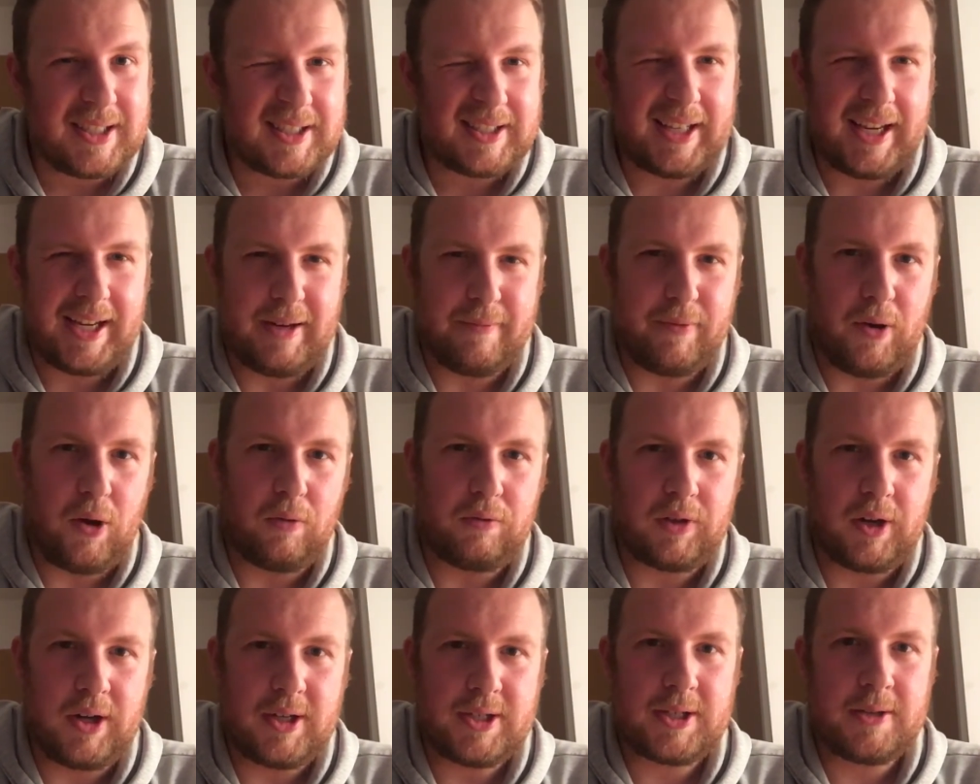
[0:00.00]
Get involved,
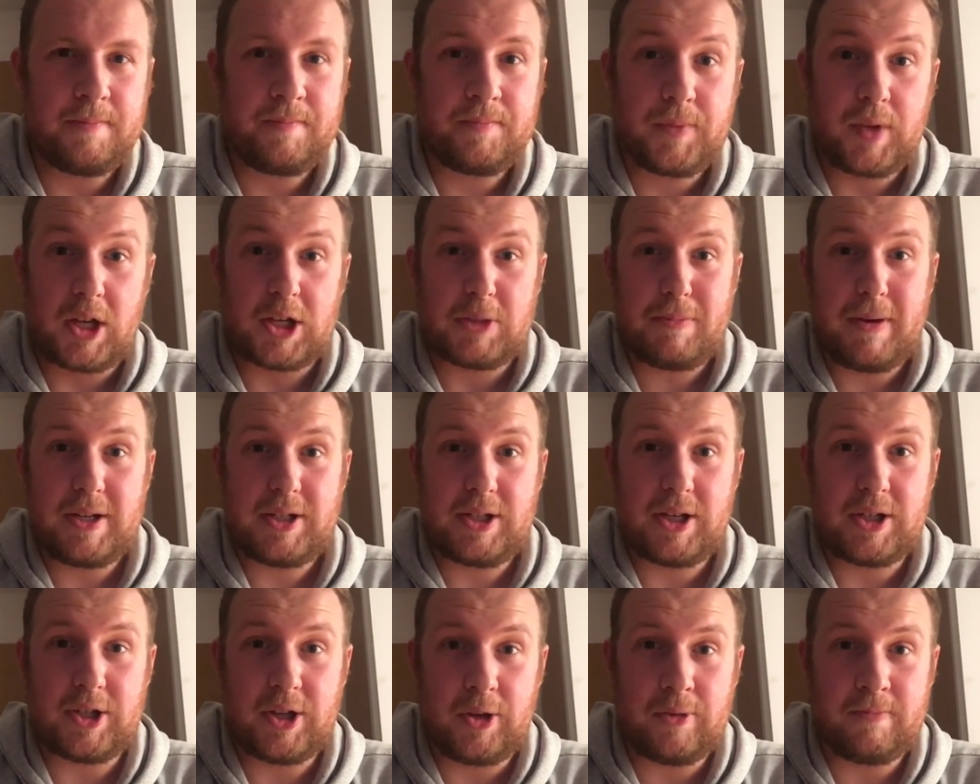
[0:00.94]
guys. I'll speak to
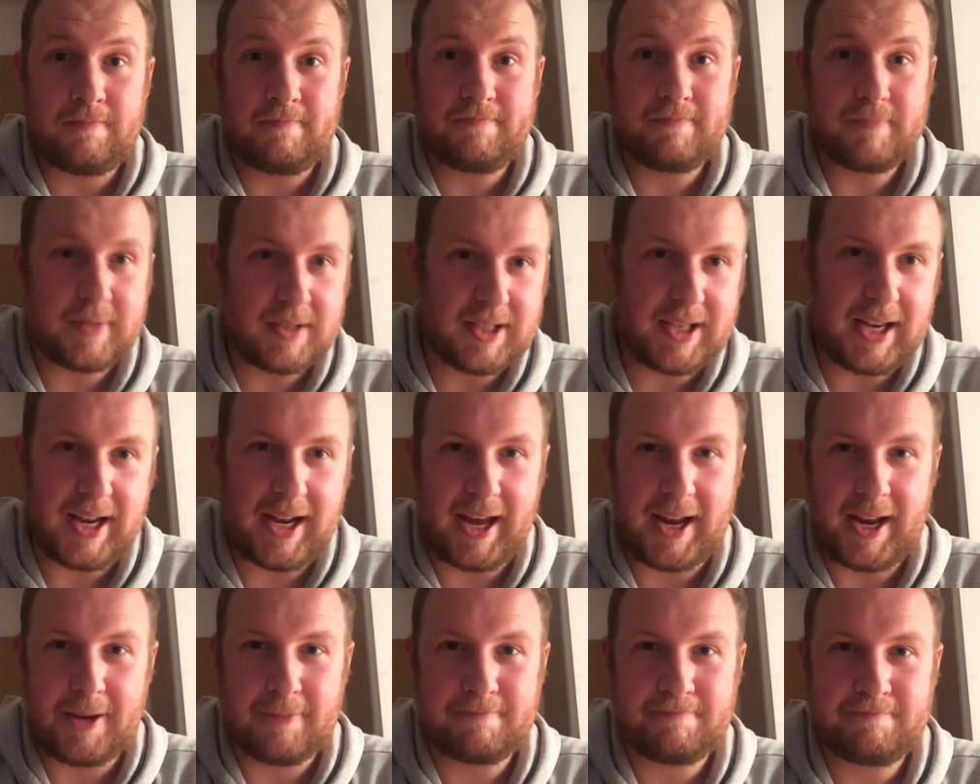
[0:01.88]
you soon. See you
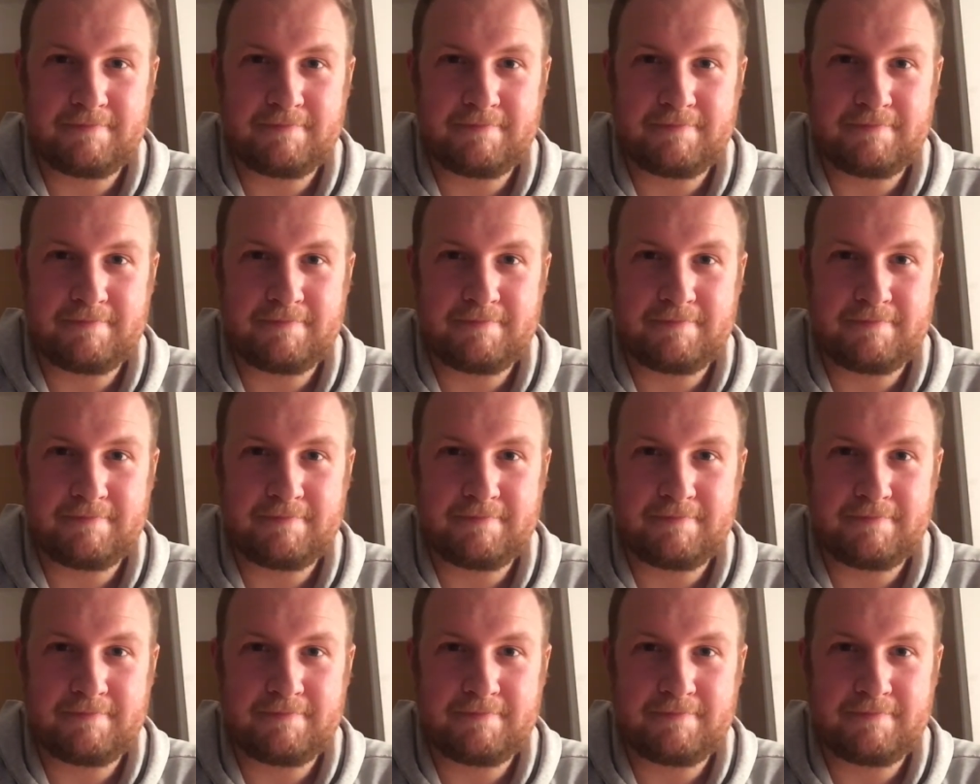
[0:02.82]
later.